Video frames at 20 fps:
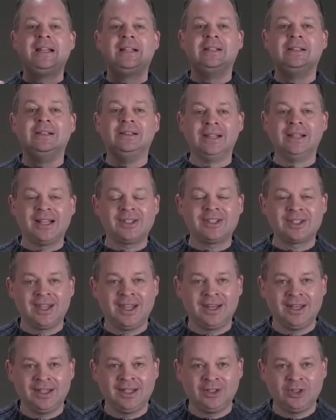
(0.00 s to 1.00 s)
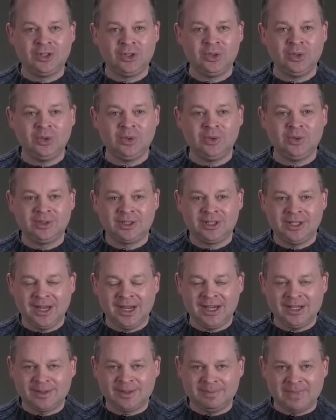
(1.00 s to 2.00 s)
let's get into
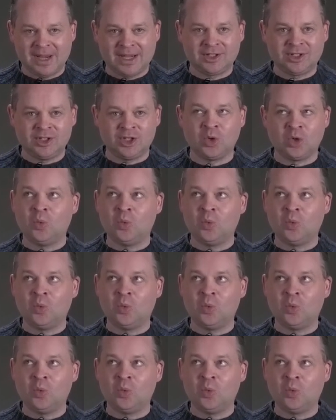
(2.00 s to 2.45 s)
today's message.